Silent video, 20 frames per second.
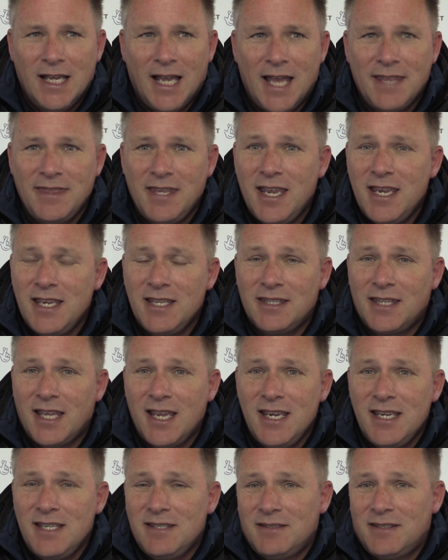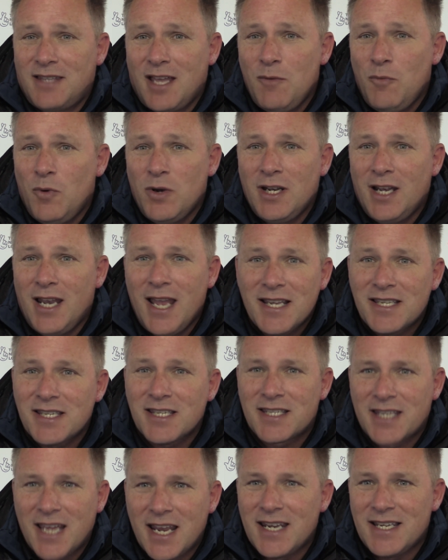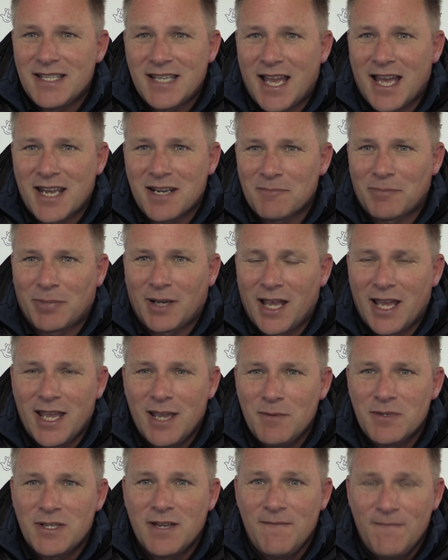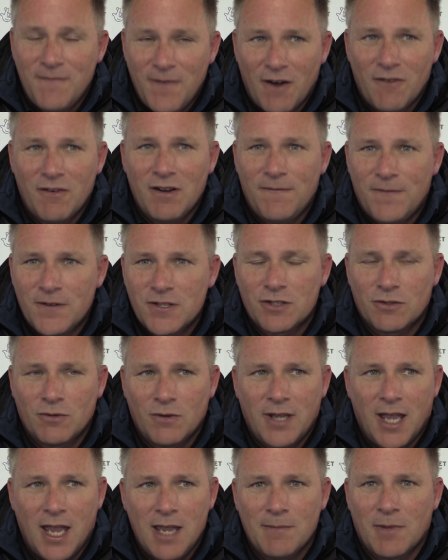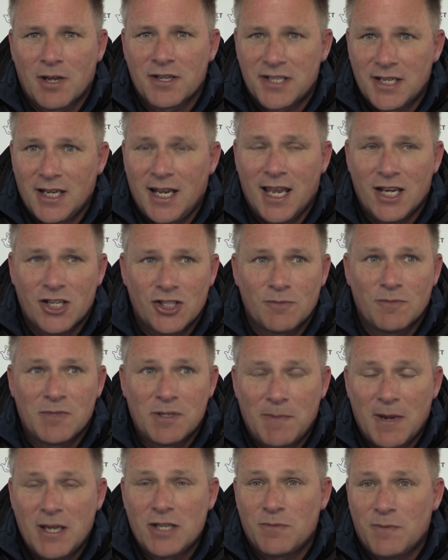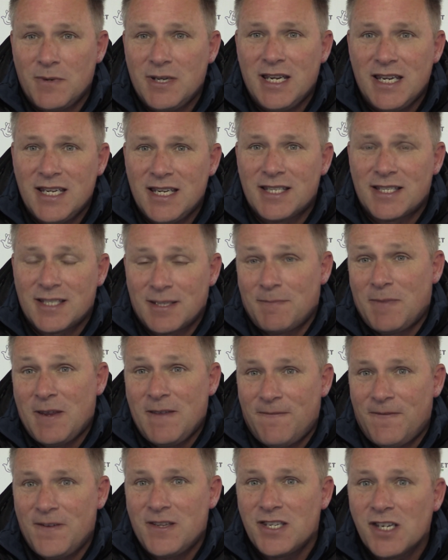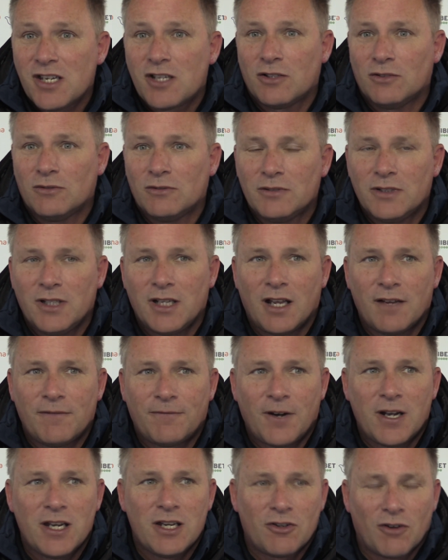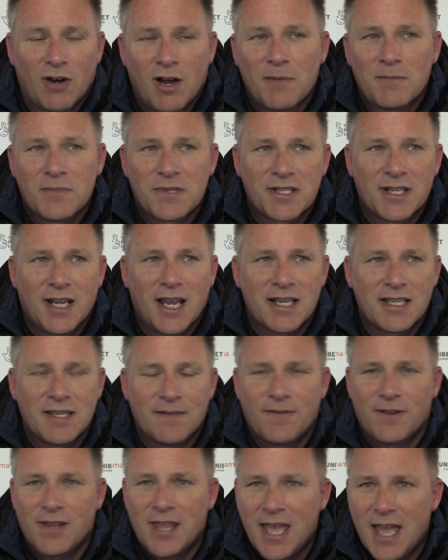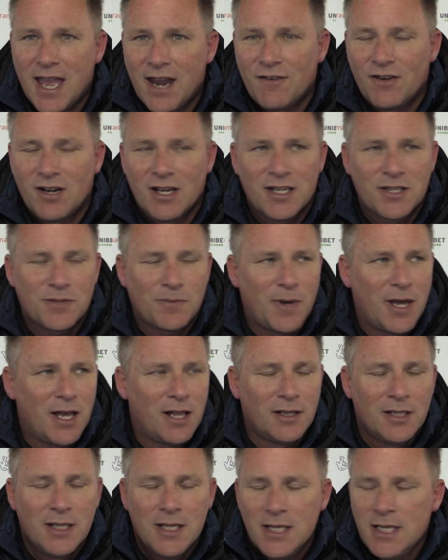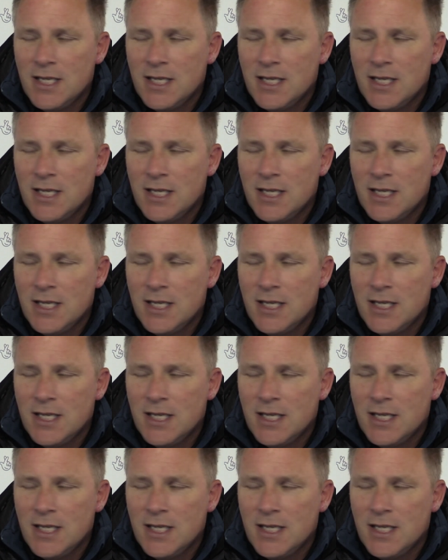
And they wouldn't let us get it down and play. It was a very physical game. Our selection was based, we needed to be physical. Freddie Grant was selected for the aerial as well.